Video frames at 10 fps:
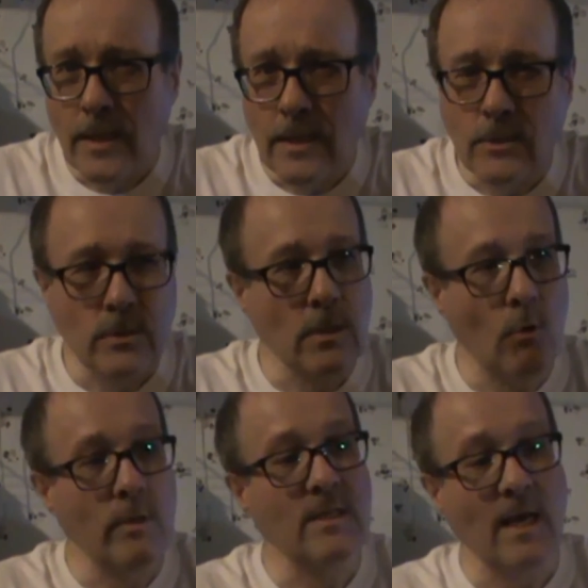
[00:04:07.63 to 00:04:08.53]
it's
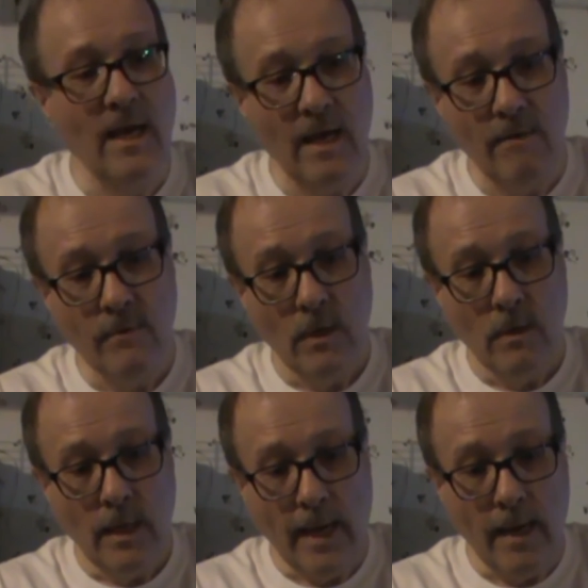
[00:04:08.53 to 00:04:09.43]
going to have
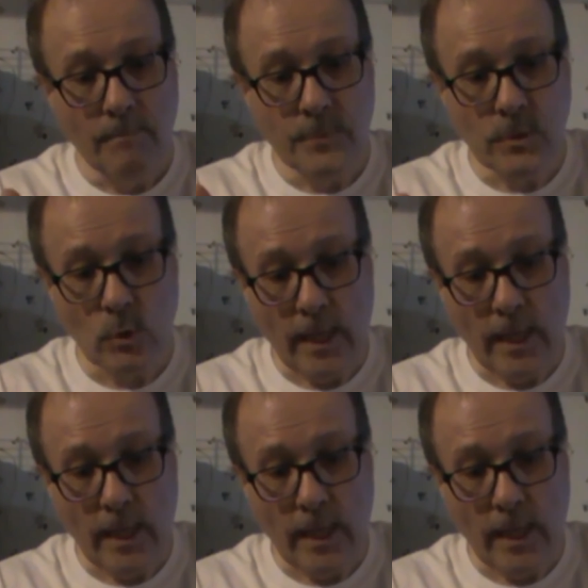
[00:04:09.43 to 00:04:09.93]
apps,